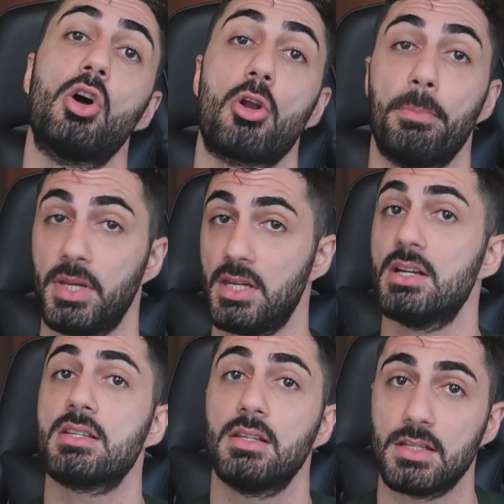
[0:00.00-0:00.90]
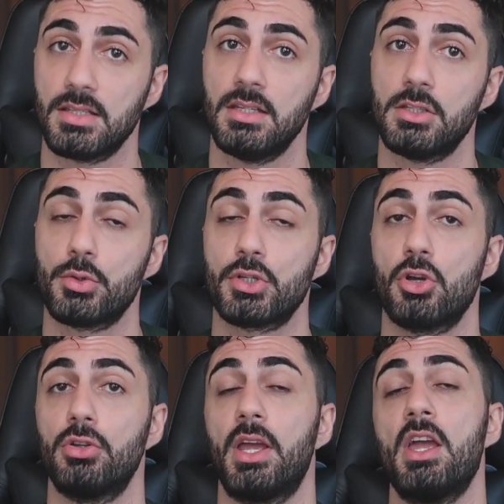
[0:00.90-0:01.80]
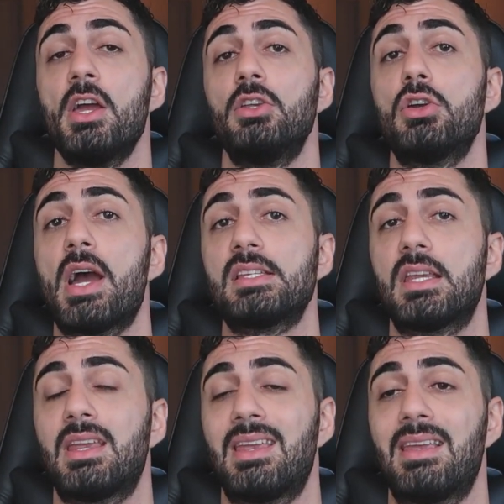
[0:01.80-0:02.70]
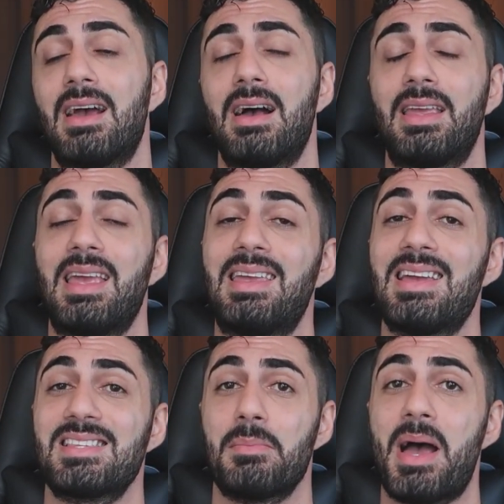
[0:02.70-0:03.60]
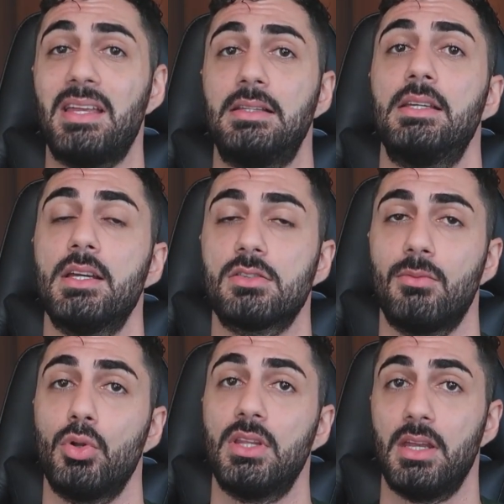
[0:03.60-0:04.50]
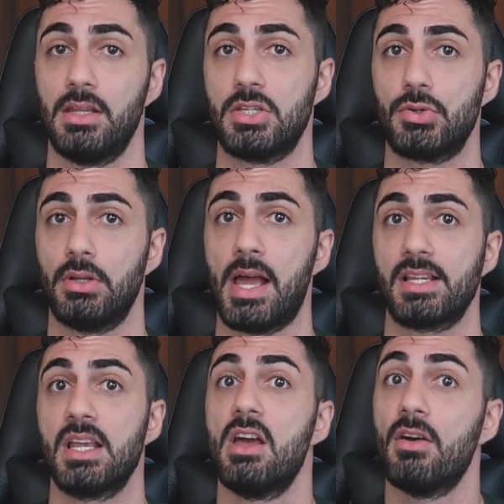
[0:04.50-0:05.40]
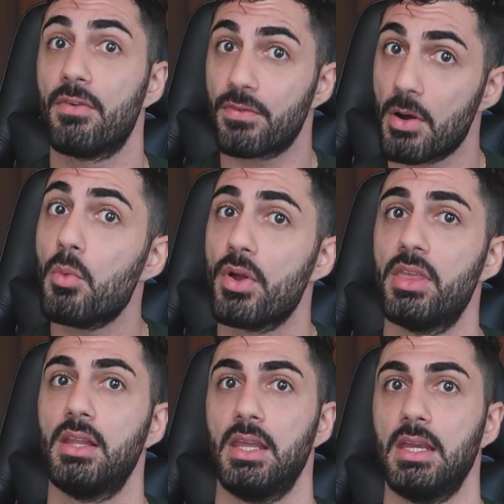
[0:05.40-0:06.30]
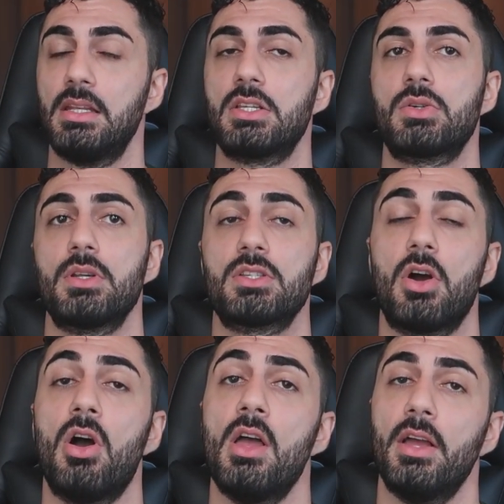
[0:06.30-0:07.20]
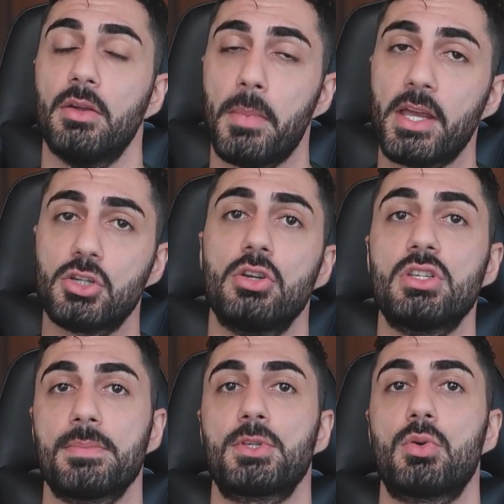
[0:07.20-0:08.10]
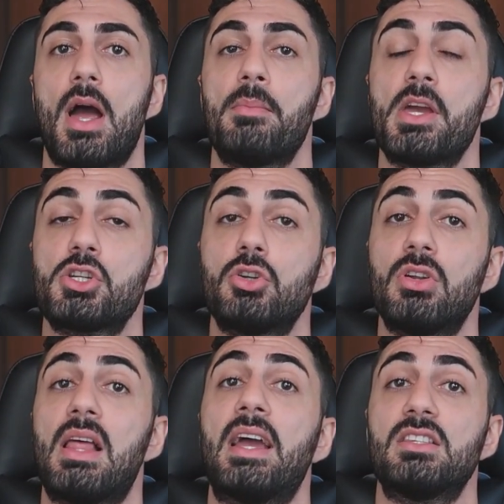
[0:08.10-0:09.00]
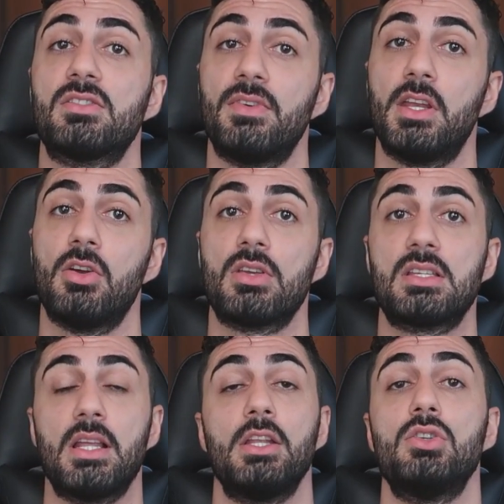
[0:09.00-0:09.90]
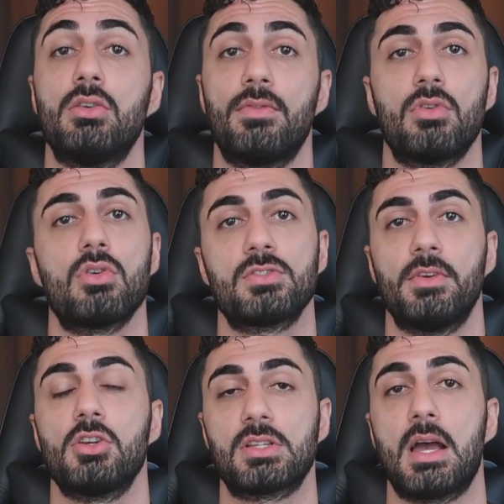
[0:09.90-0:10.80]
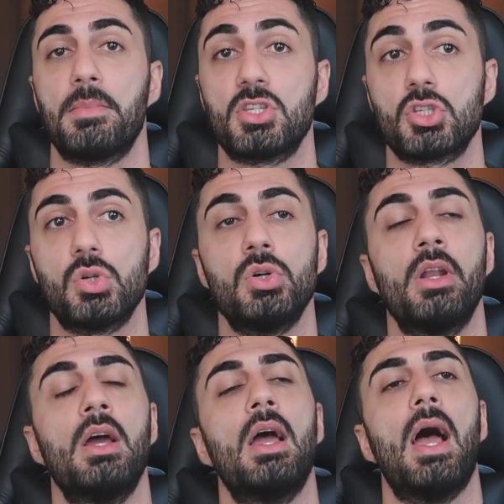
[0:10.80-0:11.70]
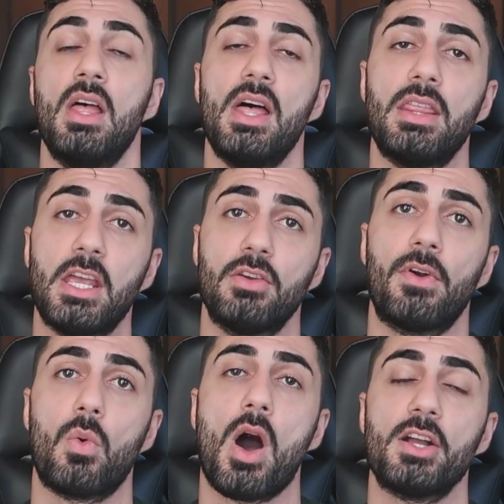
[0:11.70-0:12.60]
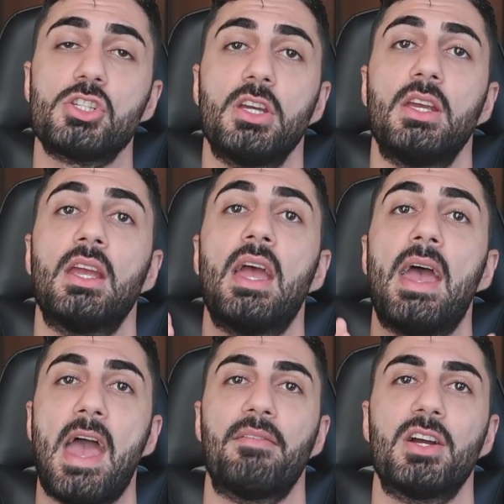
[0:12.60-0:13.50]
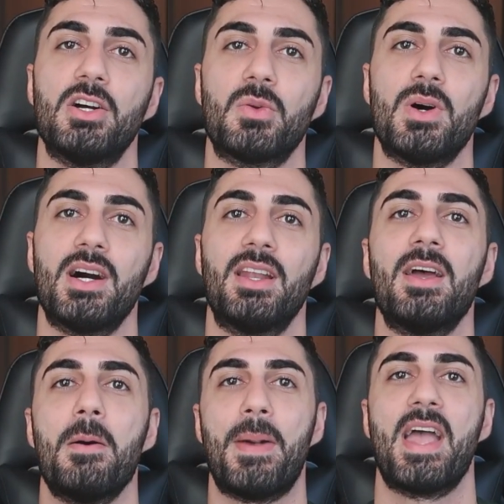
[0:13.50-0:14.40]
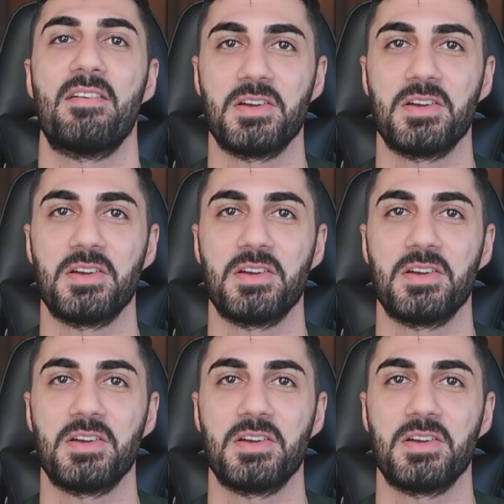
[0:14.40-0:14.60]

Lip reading: a lot of peers in this industry so that you guys can get some ideas of what the industry likes from within the industry. So make sure you subscribe, make sure you like this video, and stay tuned for those videos coming soon. Thank you for watching. Have a good one. Bye,